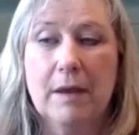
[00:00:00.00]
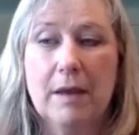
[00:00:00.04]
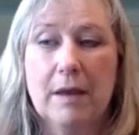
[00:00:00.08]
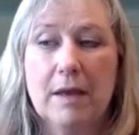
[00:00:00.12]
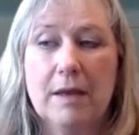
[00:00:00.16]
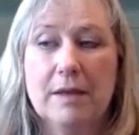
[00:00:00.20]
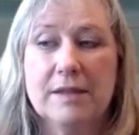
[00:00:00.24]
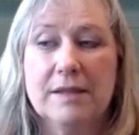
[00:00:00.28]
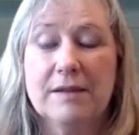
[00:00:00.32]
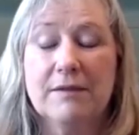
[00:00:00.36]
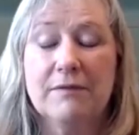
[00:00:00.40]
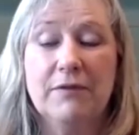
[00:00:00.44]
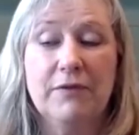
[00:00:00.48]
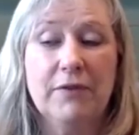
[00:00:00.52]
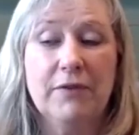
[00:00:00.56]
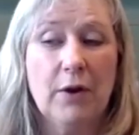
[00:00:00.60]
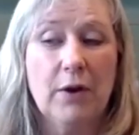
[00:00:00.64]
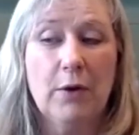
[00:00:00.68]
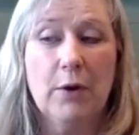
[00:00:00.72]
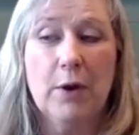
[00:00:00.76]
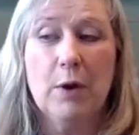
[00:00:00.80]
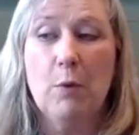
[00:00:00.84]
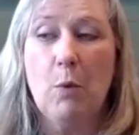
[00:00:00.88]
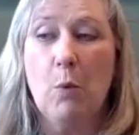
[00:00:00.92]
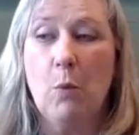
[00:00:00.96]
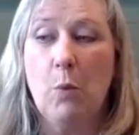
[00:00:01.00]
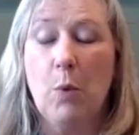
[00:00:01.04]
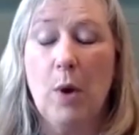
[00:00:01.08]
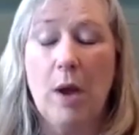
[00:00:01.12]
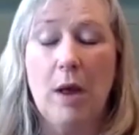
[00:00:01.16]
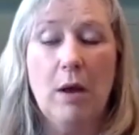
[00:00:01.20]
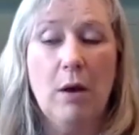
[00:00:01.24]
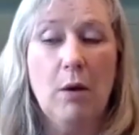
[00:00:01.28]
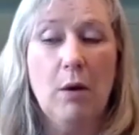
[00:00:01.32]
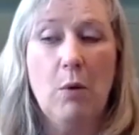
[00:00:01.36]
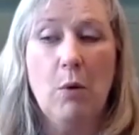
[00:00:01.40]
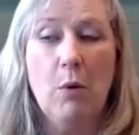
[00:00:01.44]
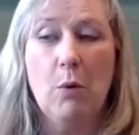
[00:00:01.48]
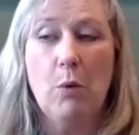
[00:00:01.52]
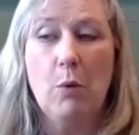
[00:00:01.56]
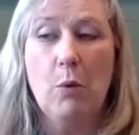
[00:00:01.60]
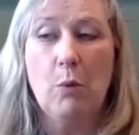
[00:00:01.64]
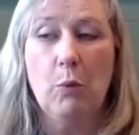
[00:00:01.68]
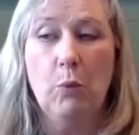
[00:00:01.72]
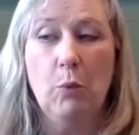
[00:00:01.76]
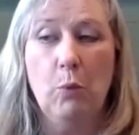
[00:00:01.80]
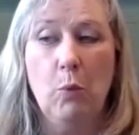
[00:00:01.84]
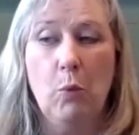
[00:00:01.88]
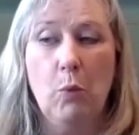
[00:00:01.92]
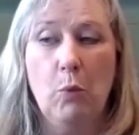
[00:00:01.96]
it's a very
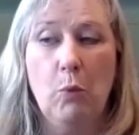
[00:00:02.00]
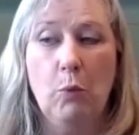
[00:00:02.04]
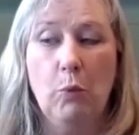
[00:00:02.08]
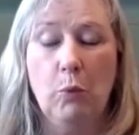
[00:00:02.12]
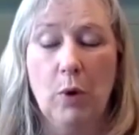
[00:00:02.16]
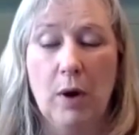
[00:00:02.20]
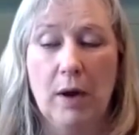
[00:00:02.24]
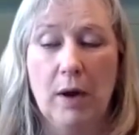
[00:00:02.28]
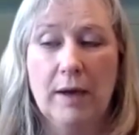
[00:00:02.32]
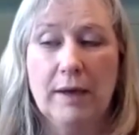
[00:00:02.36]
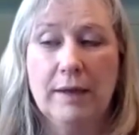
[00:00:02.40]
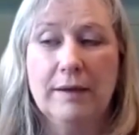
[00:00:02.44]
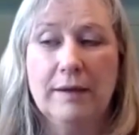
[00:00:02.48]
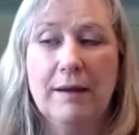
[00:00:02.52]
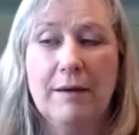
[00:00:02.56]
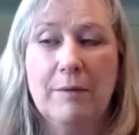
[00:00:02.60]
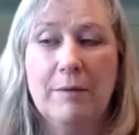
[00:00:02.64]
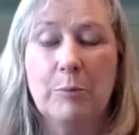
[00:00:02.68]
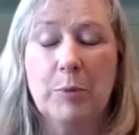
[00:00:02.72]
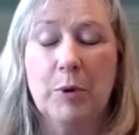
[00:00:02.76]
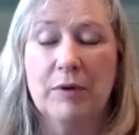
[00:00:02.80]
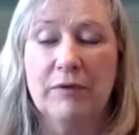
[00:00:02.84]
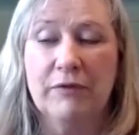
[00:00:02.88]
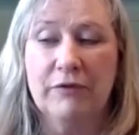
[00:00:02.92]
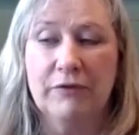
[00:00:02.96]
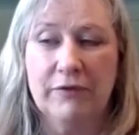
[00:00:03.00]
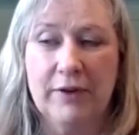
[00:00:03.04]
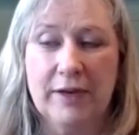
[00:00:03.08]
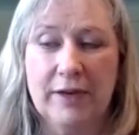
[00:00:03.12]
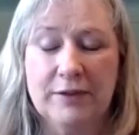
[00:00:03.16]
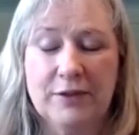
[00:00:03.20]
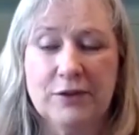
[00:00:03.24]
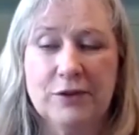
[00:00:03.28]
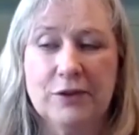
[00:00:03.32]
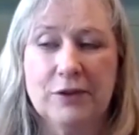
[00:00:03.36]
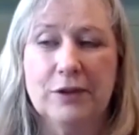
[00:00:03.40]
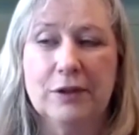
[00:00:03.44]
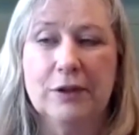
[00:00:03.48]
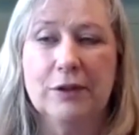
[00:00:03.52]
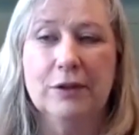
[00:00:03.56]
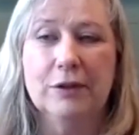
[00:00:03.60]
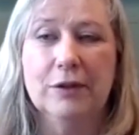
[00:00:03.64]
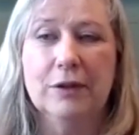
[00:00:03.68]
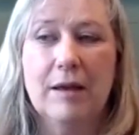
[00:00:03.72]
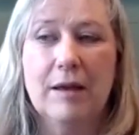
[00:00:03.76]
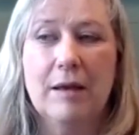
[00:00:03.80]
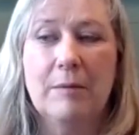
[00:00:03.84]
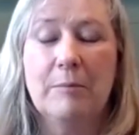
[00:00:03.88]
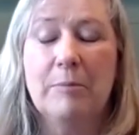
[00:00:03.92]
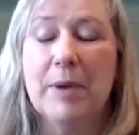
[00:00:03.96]
well-run, professional,
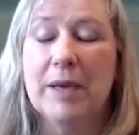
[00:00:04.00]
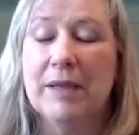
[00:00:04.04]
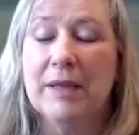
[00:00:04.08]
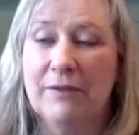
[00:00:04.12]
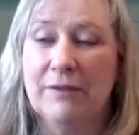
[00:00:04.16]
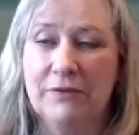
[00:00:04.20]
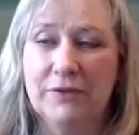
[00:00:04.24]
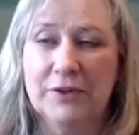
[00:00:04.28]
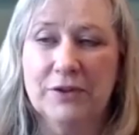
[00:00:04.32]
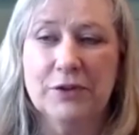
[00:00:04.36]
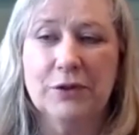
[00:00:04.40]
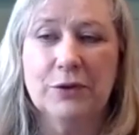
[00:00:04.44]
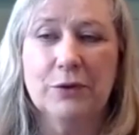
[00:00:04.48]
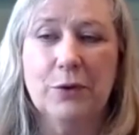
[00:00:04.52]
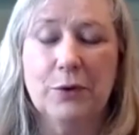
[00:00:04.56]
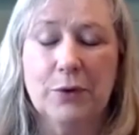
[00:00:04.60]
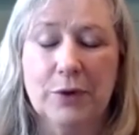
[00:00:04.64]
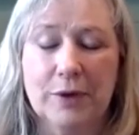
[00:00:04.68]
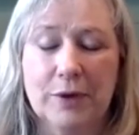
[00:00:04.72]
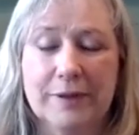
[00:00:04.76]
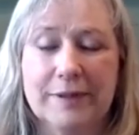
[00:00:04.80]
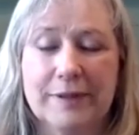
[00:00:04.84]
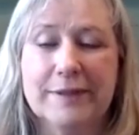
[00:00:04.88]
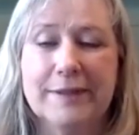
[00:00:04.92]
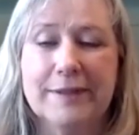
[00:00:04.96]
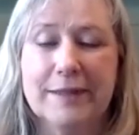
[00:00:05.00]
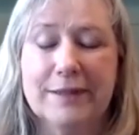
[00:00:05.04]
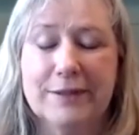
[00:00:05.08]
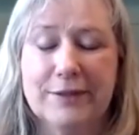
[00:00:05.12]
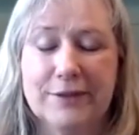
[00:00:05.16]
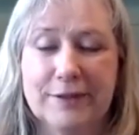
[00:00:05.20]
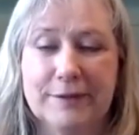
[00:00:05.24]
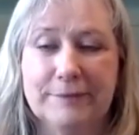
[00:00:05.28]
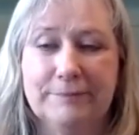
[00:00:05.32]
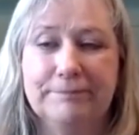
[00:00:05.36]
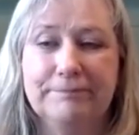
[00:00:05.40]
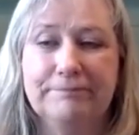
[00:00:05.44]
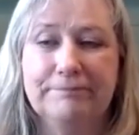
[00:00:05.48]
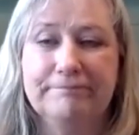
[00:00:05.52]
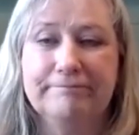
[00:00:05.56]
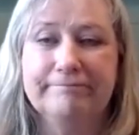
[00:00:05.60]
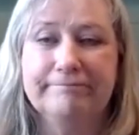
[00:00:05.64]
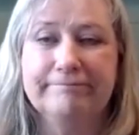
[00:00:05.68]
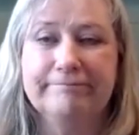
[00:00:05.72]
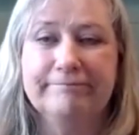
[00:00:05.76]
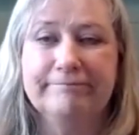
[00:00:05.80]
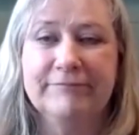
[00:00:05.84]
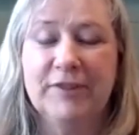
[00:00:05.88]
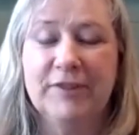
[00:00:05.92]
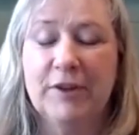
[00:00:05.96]
beneficial organization.
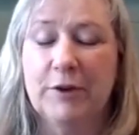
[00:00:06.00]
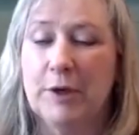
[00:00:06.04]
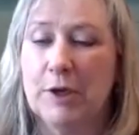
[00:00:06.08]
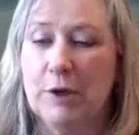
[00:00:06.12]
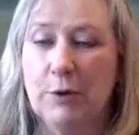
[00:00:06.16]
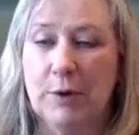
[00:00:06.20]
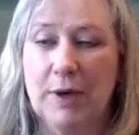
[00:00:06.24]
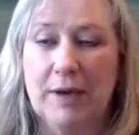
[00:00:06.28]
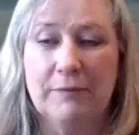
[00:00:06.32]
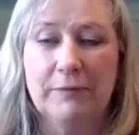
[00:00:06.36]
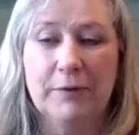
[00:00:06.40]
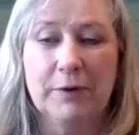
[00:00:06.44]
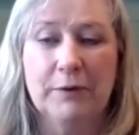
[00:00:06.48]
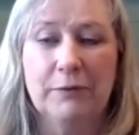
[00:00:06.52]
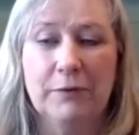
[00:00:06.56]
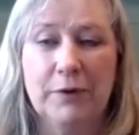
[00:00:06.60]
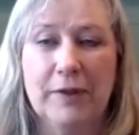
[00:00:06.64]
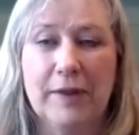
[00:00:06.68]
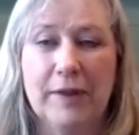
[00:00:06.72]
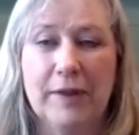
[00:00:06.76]
Very grateful for